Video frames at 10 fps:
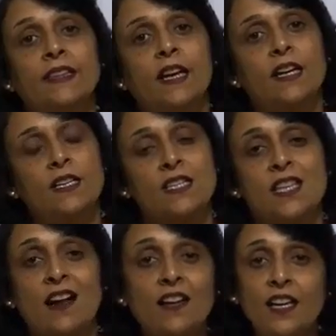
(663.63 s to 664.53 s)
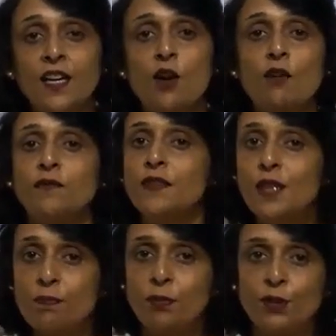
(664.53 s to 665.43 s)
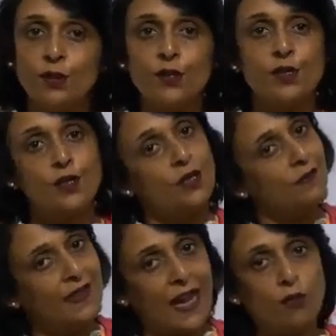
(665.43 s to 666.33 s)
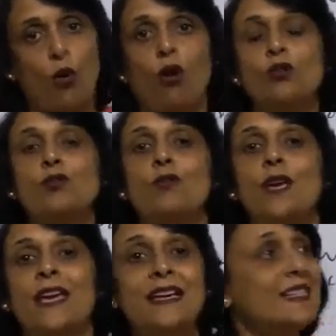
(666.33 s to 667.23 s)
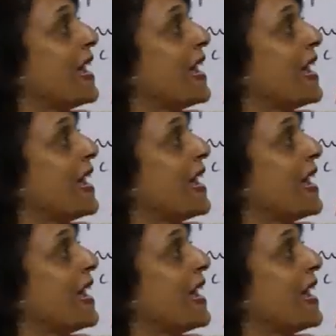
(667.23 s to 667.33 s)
the suckling of nipples that also is